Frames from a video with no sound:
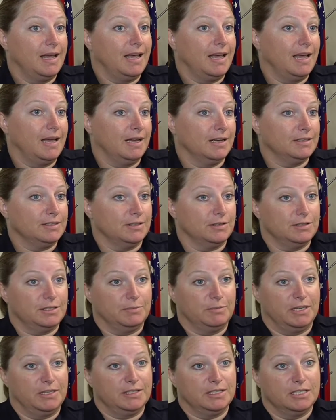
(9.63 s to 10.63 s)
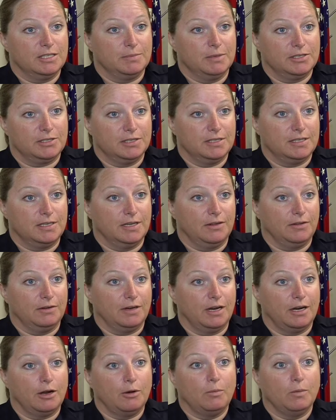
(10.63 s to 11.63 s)
Hey, I saw somebody suspicious the other
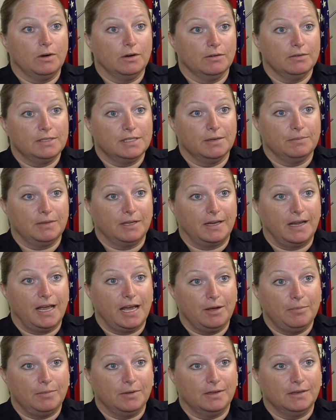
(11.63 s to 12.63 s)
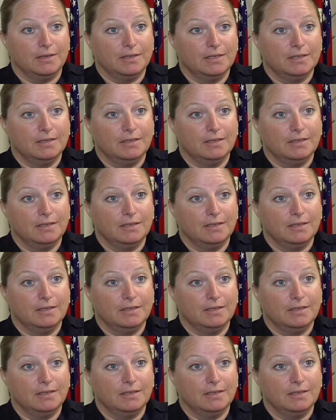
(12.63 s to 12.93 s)
night. I wonder if something happened.